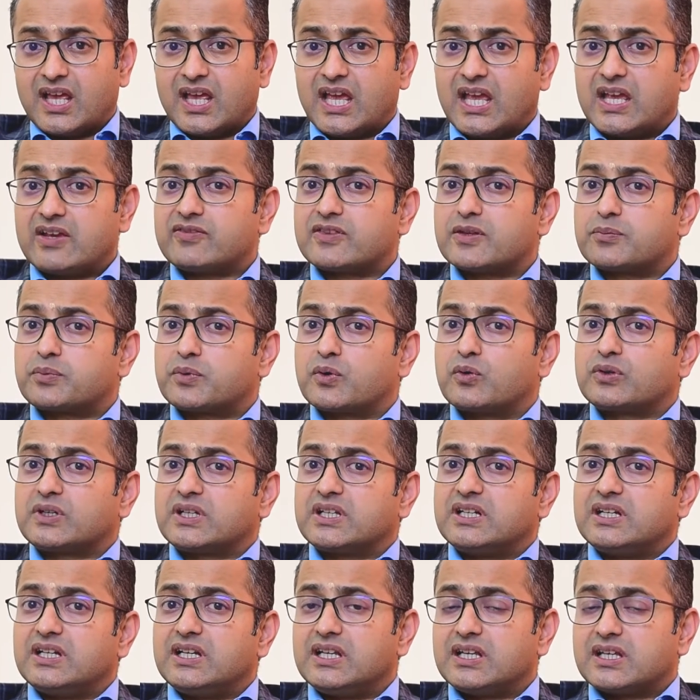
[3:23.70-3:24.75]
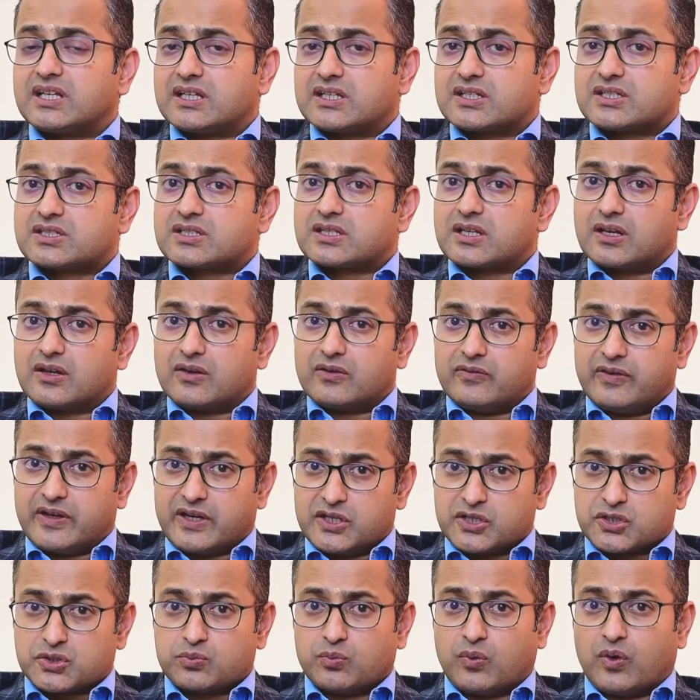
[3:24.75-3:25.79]
If the protein leak is
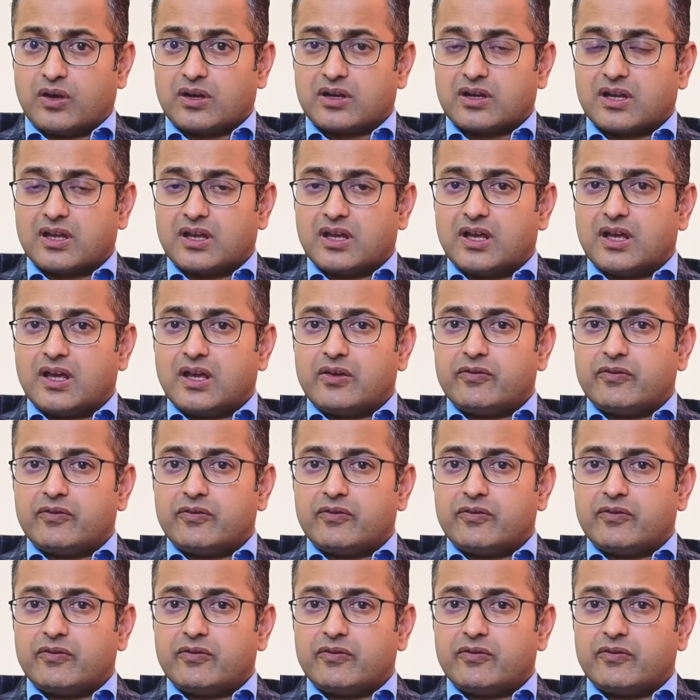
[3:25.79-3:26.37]
very small,